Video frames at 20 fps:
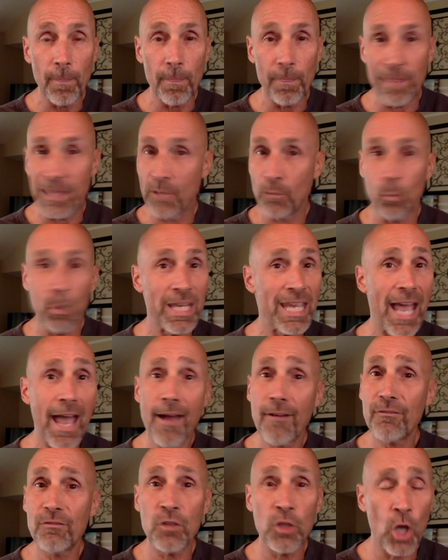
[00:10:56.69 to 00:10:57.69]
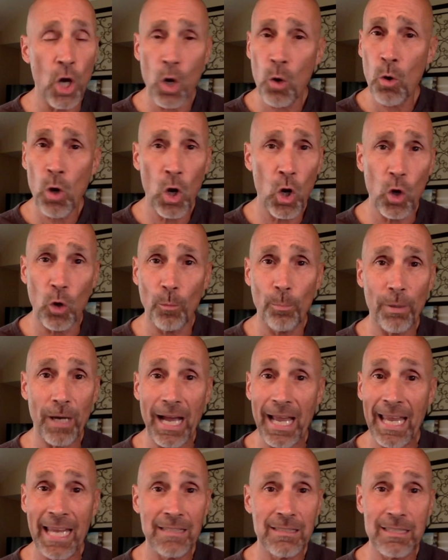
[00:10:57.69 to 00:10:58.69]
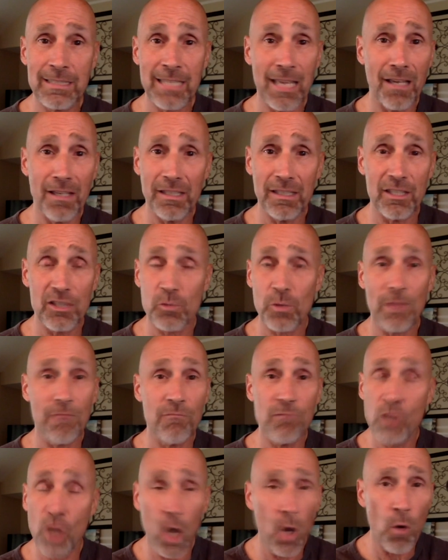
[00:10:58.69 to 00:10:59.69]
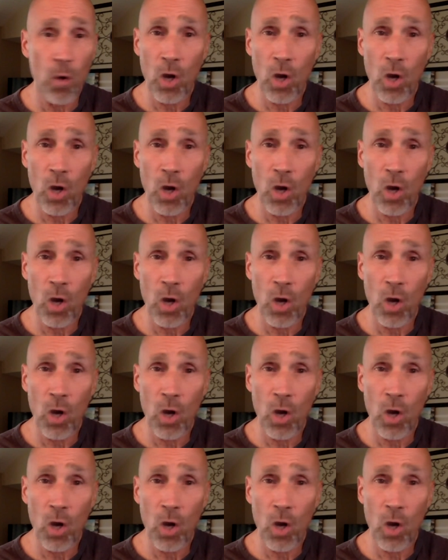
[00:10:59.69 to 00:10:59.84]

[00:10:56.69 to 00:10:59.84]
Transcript: then we have no hope. I hate to tell you this, we have no